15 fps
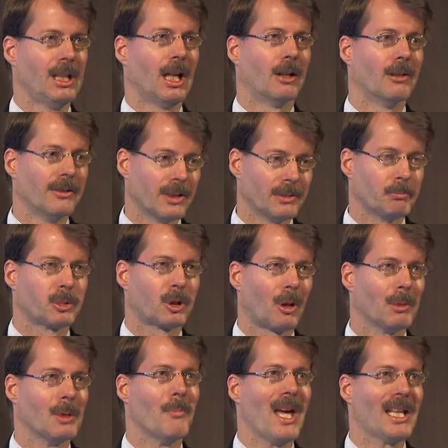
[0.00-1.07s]
however
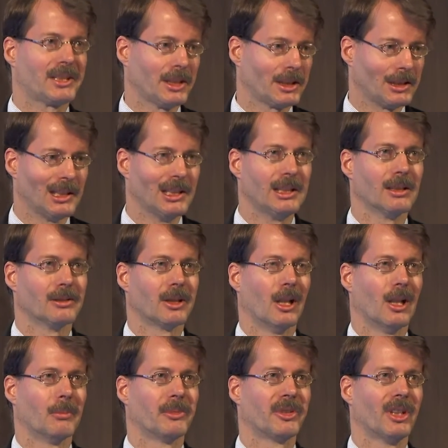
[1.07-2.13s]
problematic in legal
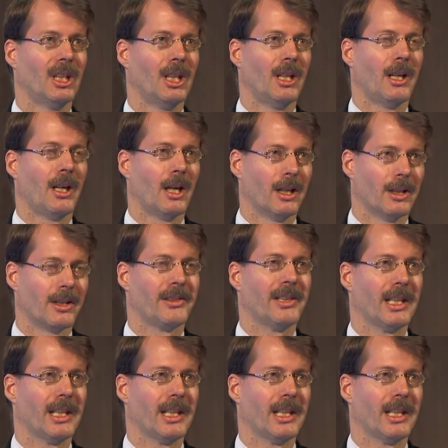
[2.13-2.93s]
terms uh,